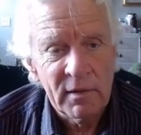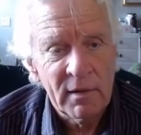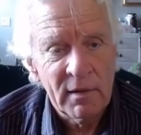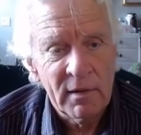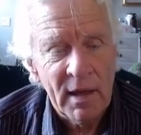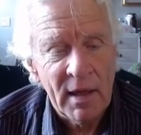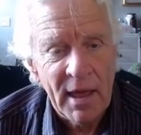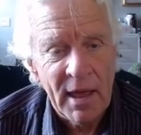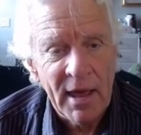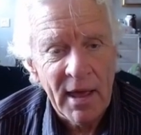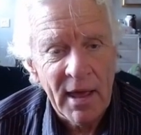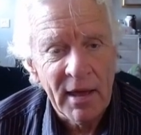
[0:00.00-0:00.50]

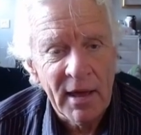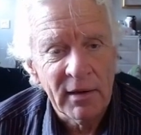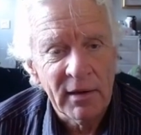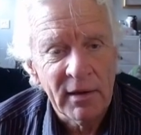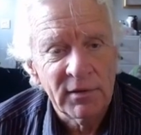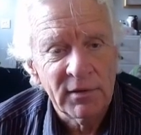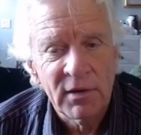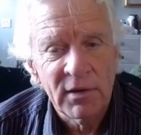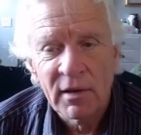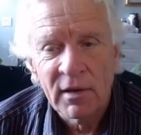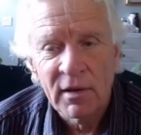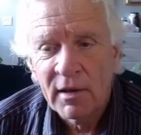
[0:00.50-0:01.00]
and
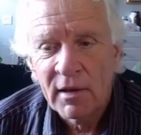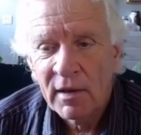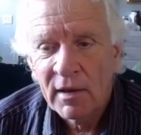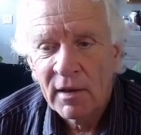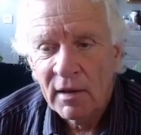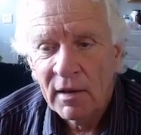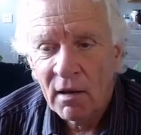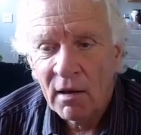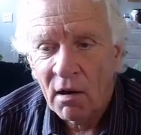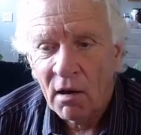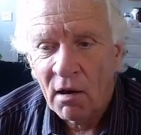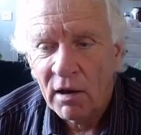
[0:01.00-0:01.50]

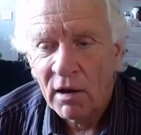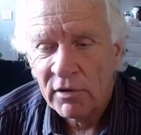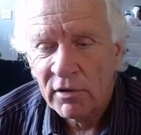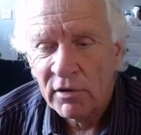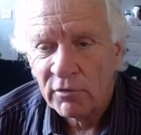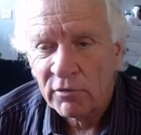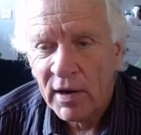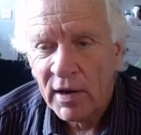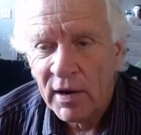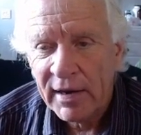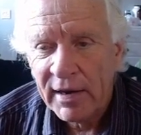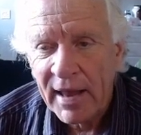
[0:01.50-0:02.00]
on the
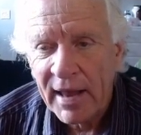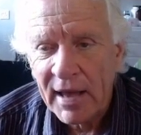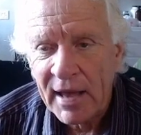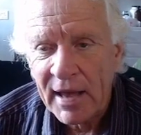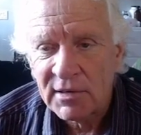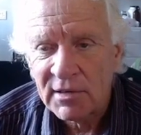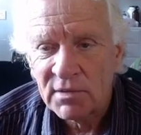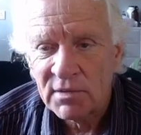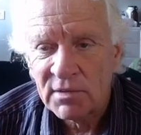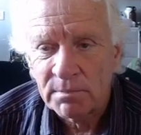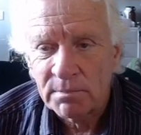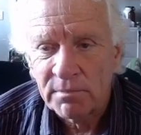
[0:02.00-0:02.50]
right hand
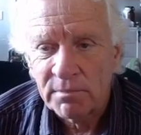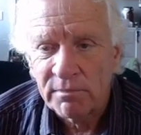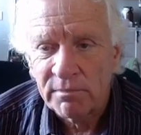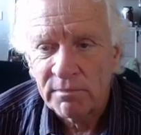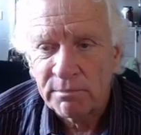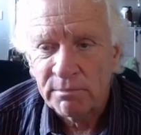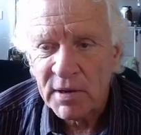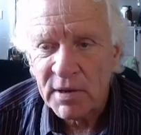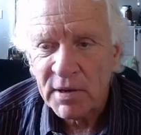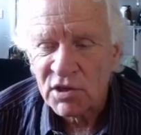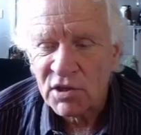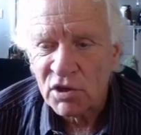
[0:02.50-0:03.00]

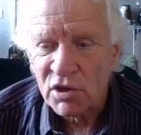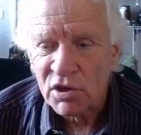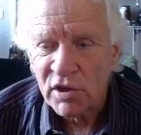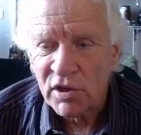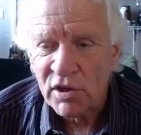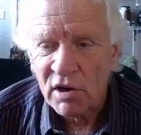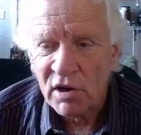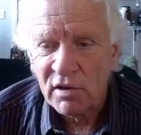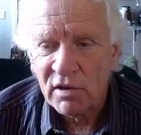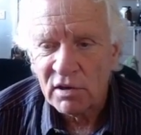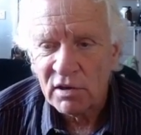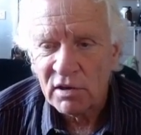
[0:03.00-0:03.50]
picture there,
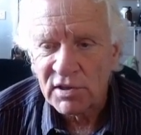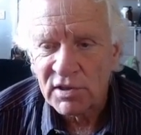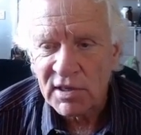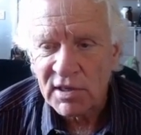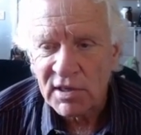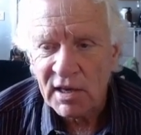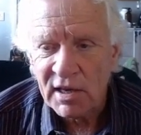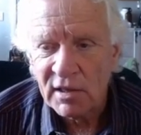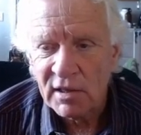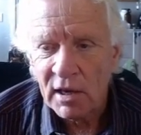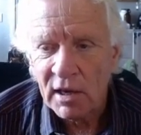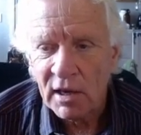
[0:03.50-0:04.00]
you'll see
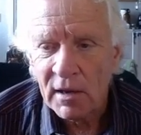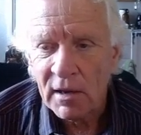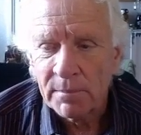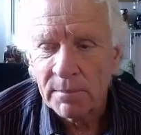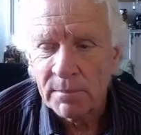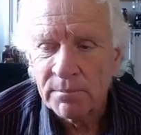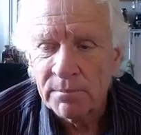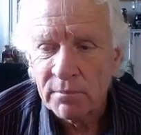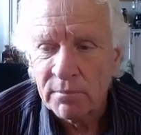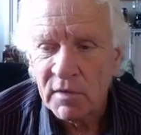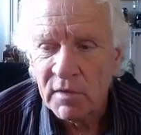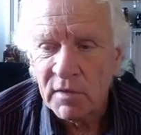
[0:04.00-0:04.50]
the
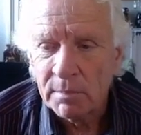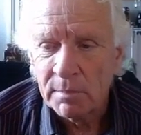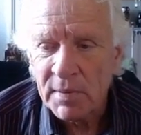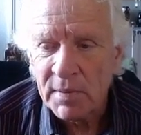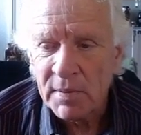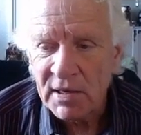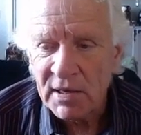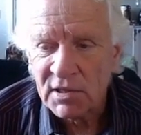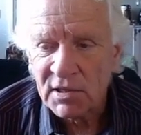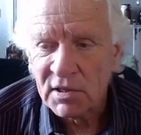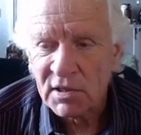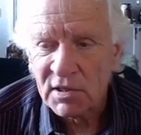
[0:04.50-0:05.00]

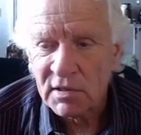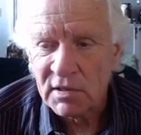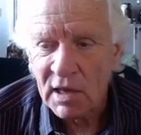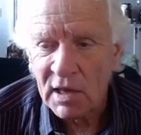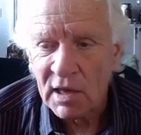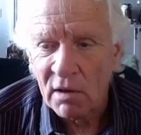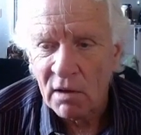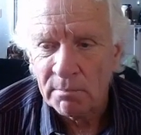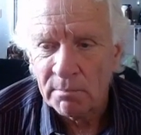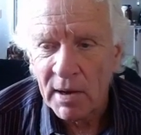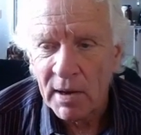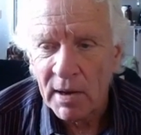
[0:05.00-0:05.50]
beets
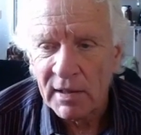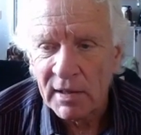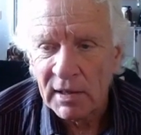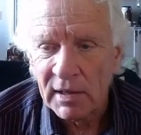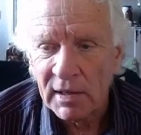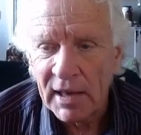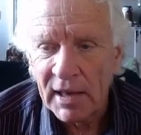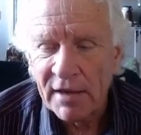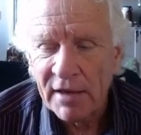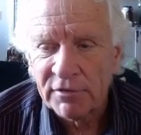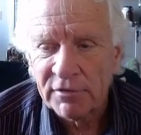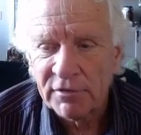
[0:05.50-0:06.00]
down by the
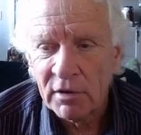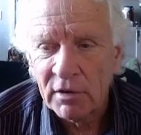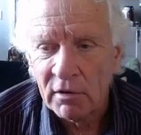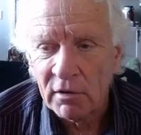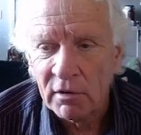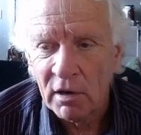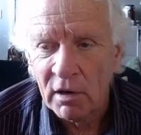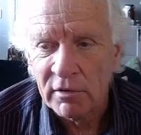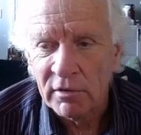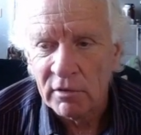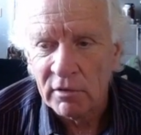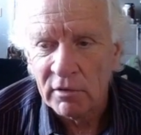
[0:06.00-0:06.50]
left, or
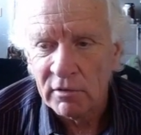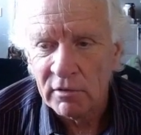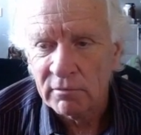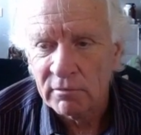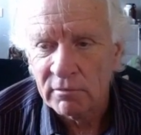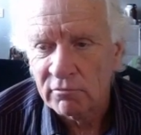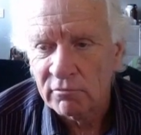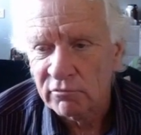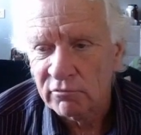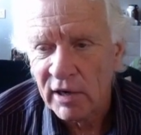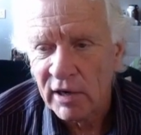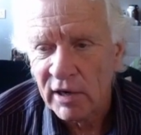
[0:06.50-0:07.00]
on the
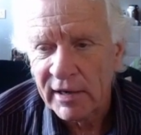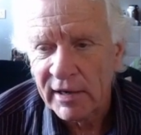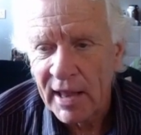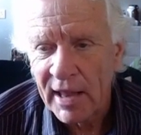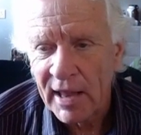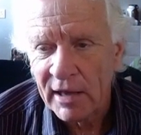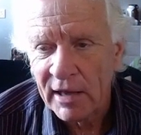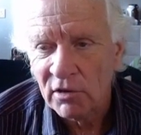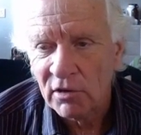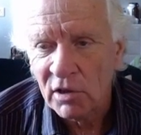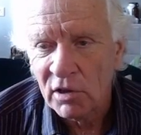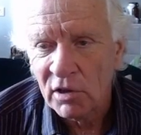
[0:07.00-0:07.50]
right
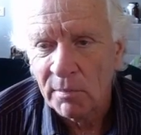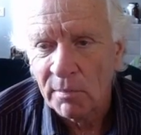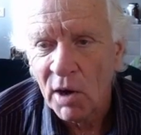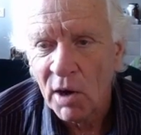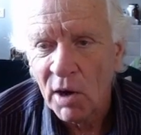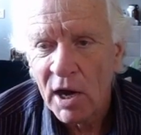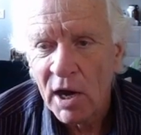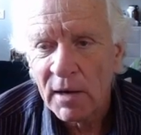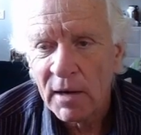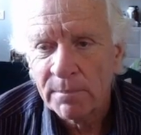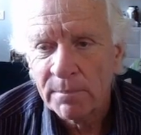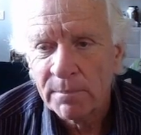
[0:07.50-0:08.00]
hand on the
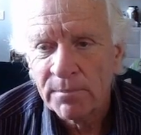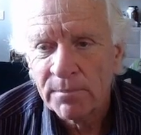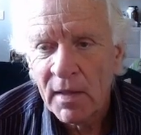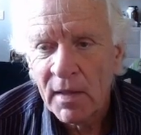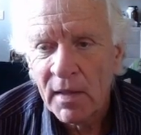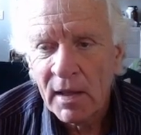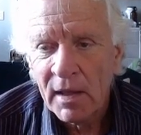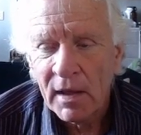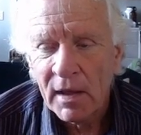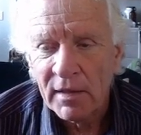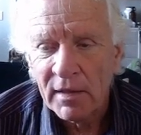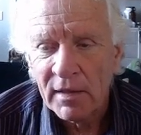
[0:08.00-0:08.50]
bottom,
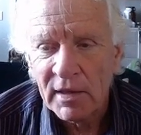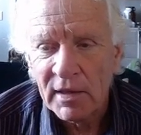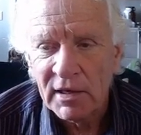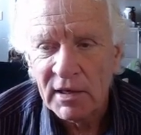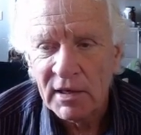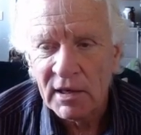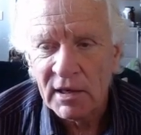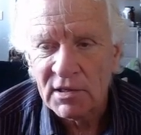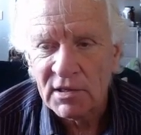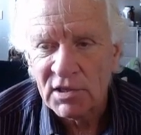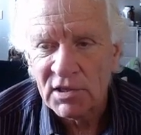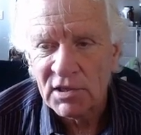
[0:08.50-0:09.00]
and then you
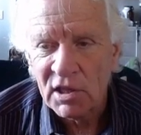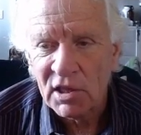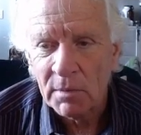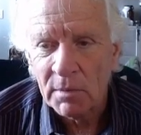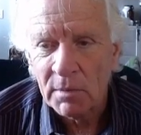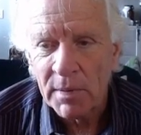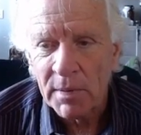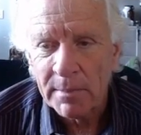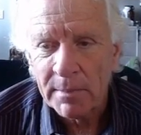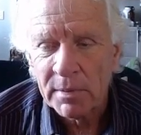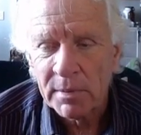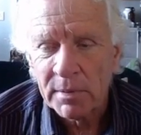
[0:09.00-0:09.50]
can see the
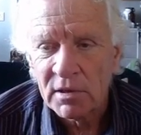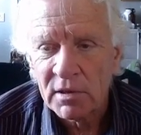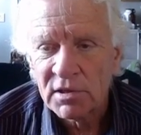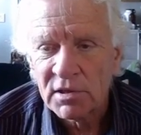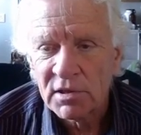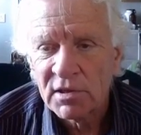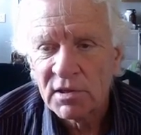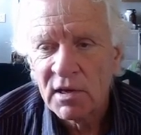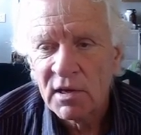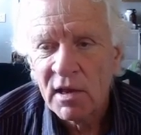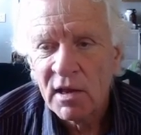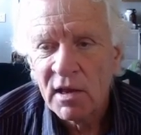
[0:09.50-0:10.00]
peppers.
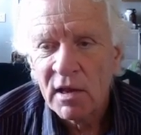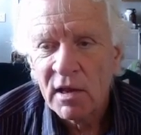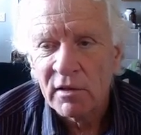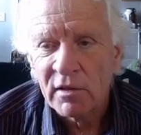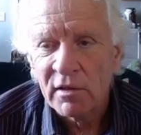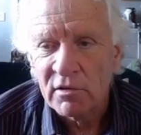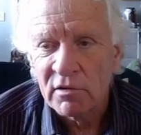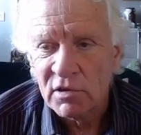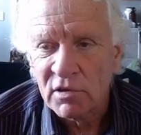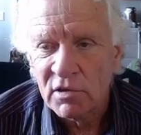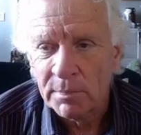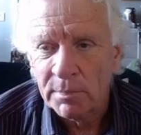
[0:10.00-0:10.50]

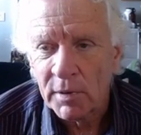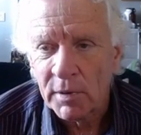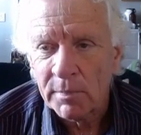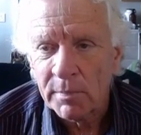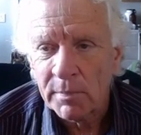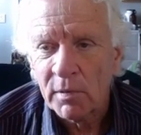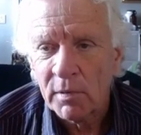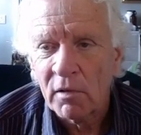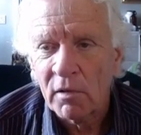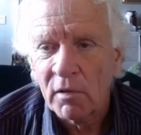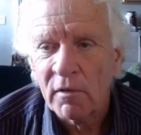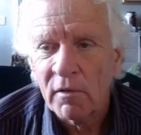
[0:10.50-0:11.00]
There's a
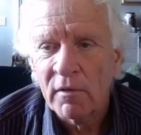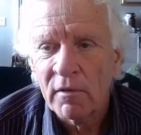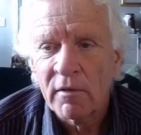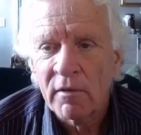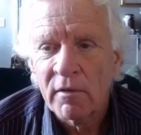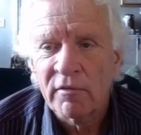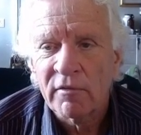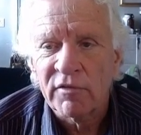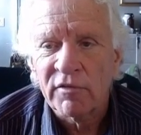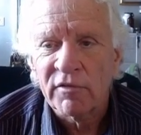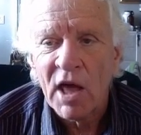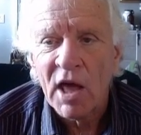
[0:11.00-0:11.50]
purple
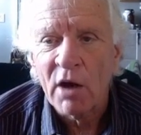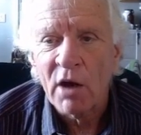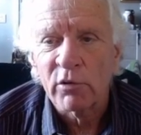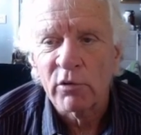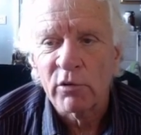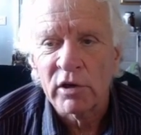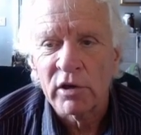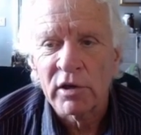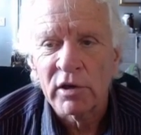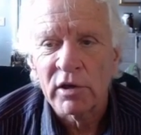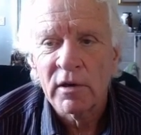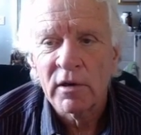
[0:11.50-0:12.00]

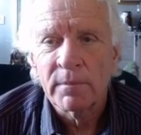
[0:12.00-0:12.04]
flower,